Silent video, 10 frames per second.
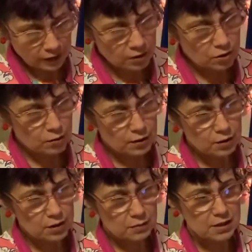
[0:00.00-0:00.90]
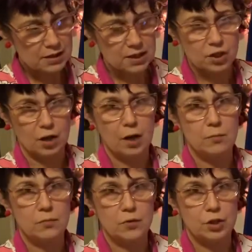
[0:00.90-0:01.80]
So it goes up to C
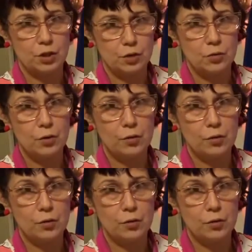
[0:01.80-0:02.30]
sharp, 2,